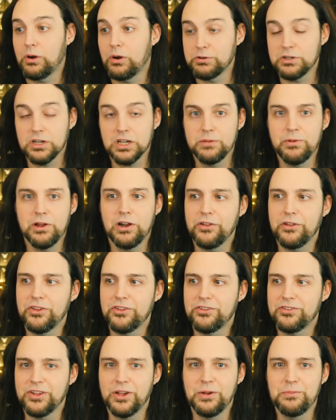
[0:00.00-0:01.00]
While we're talking about all
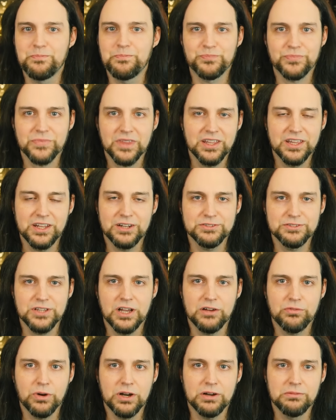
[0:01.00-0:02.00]
this, um, you know,
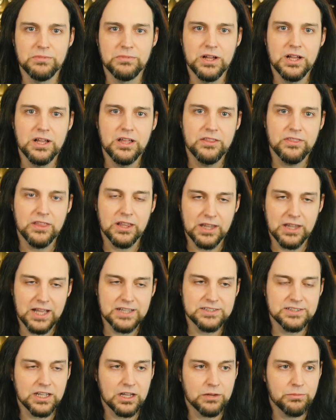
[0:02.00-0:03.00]
software, the
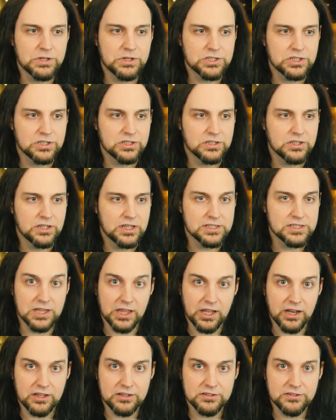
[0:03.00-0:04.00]
last thing I'll mention is
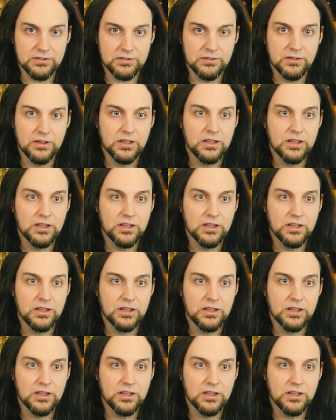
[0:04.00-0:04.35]
Linux.